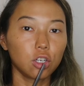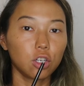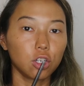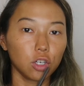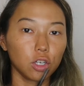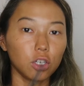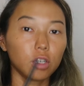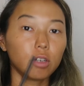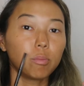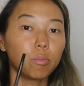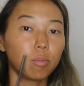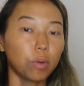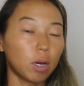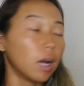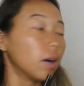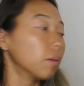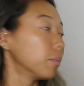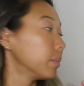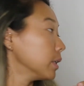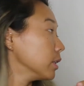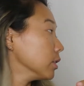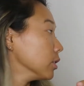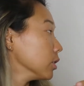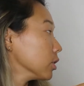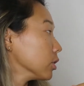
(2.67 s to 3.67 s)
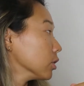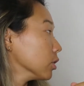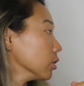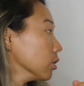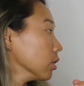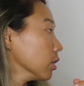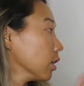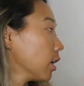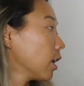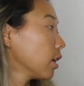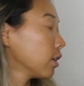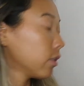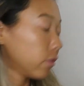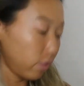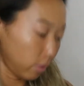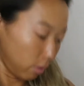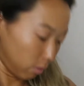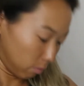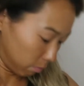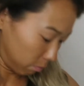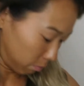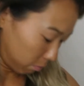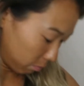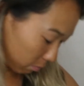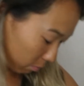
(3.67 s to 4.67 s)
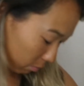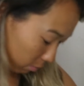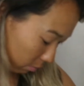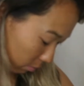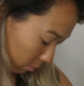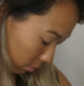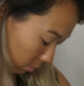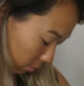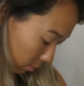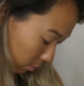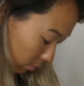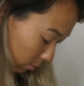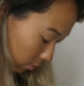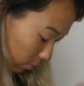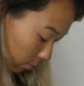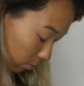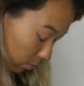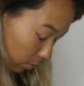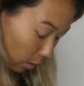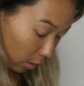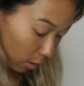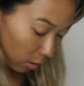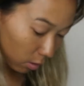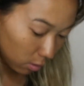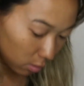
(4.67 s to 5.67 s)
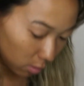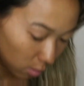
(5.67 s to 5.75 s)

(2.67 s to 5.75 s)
good brow pencil. A lot of the... Can I